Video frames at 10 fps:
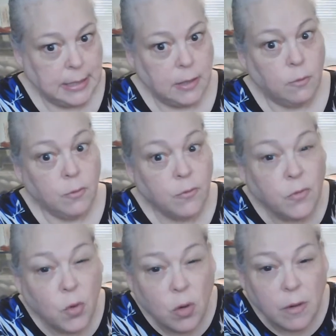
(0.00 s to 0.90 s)
There were
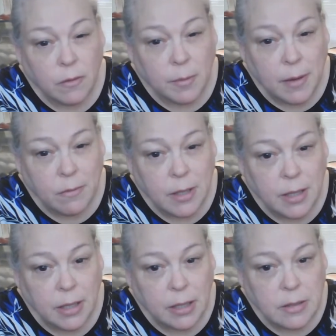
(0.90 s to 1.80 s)
four of them.
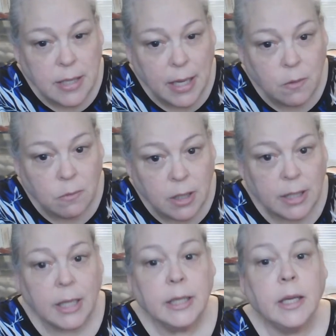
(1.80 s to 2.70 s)
Everything else had one,
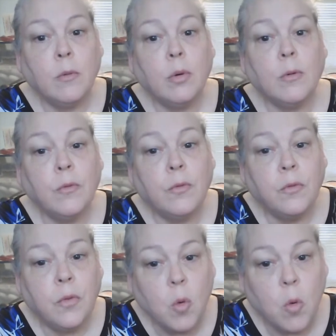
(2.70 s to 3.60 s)
and there were
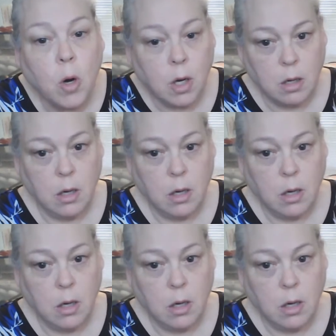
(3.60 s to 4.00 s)
four